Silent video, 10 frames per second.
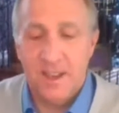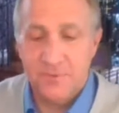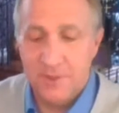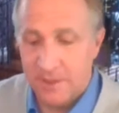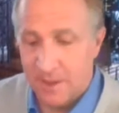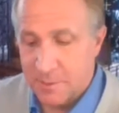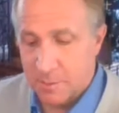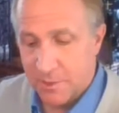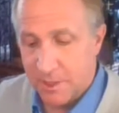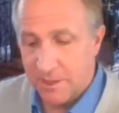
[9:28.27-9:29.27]
And if you're
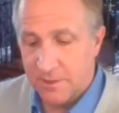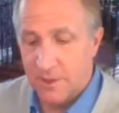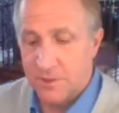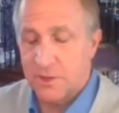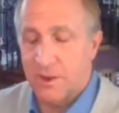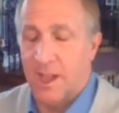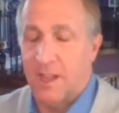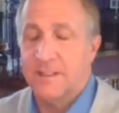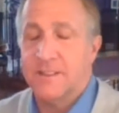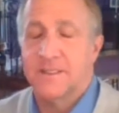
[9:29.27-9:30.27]
comfortable, you can close your
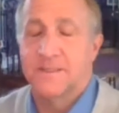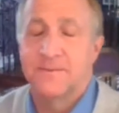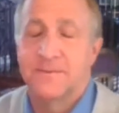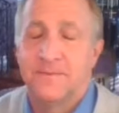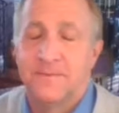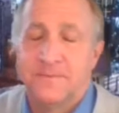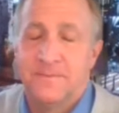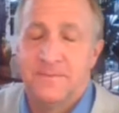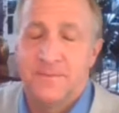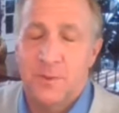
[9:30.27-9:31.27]
eyes
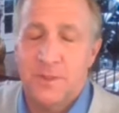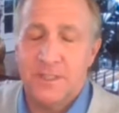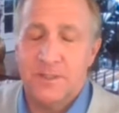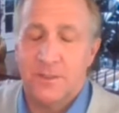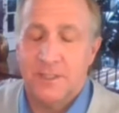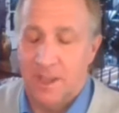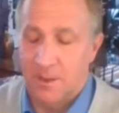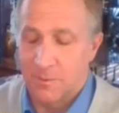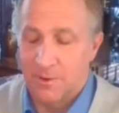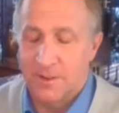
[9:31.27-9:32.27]
or just look
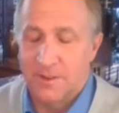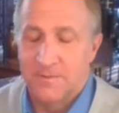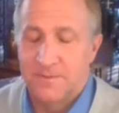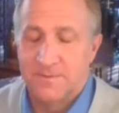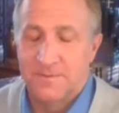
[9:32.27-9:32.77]
downward.